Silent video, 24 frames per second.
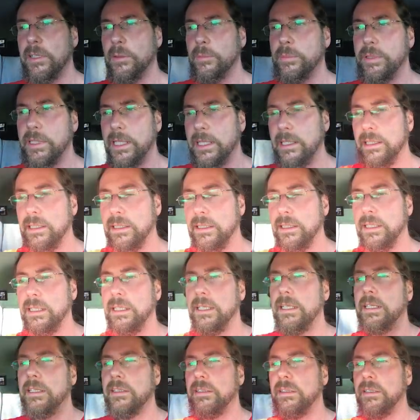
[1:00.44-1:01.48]
pedal,
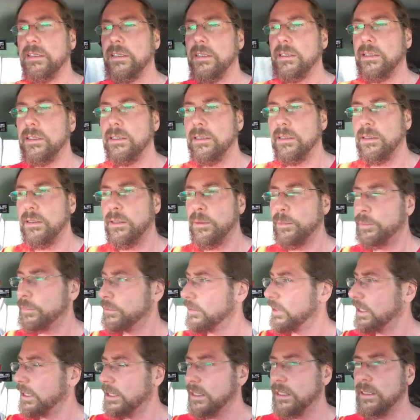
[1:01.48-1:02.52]
the
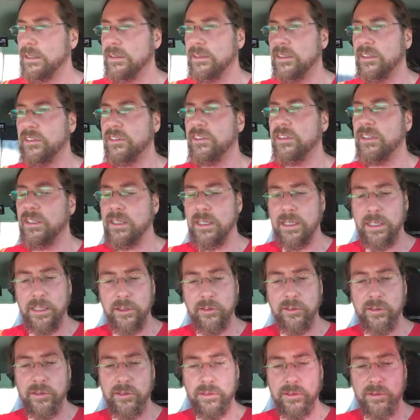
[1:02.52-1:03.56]
brake
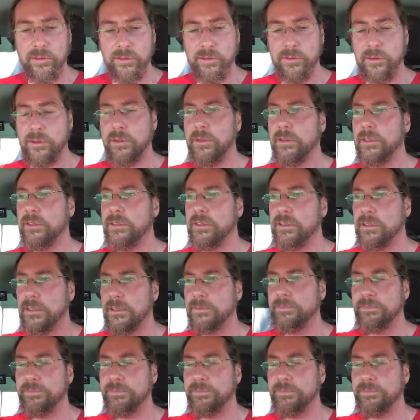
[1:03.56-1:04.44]
disengages, of course.